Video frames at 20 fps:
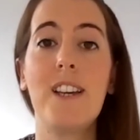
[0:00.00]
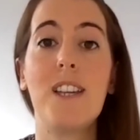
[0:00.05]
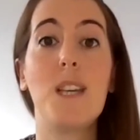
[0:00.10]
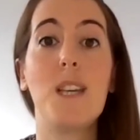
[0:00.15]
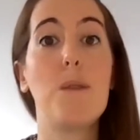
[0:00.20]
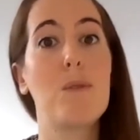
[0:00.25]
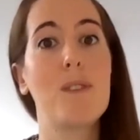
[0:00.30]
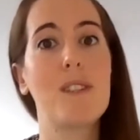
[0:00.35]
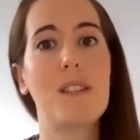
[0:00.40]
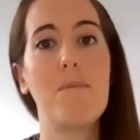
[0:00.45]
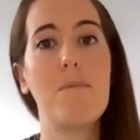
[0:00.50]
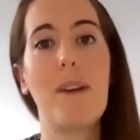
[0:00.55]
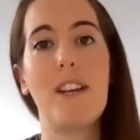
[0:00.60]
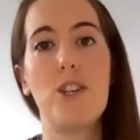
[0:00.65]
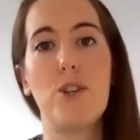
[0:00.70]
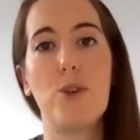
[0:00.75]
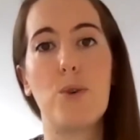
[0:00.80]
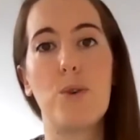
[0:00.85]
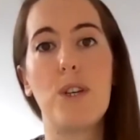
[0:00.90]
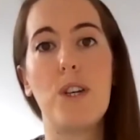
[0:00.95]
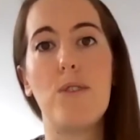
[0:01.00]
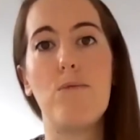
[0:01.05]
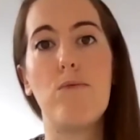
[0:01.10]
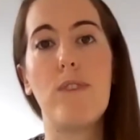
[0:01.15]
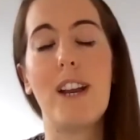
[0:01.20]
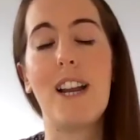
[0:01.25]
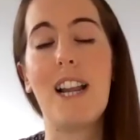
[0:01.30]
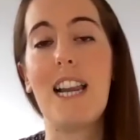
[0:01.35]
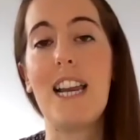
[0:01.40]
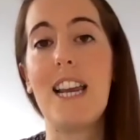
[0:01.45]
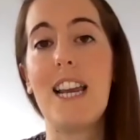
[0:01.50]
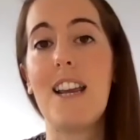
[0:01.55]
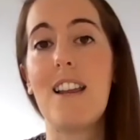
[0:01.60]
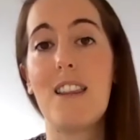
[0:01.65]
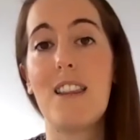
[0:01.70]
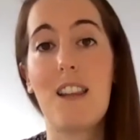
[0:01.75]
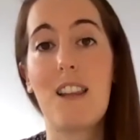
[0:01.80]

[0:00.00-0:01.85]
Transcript: you want to make sure you really